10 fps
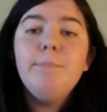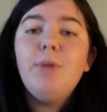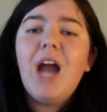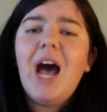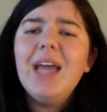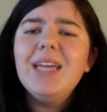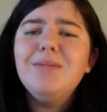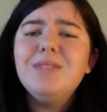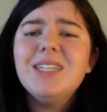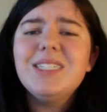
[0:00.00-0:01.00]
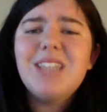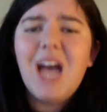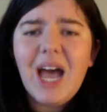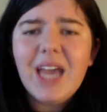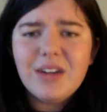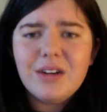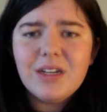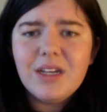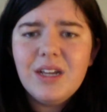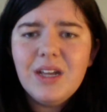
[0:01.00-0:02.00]
but I am just
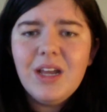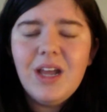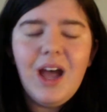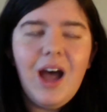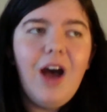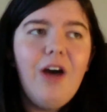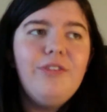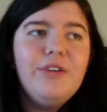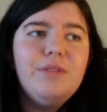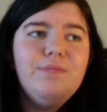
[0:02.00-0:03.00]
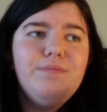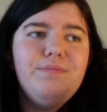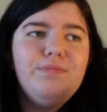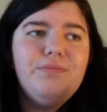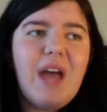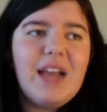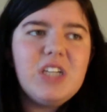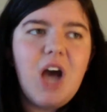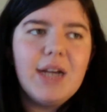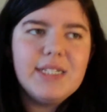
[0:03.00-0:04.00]
tired of that
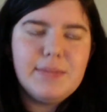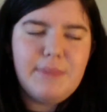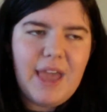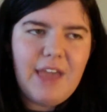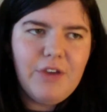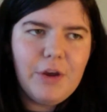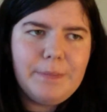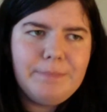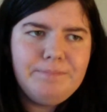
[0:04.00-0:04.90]
toxic behavior,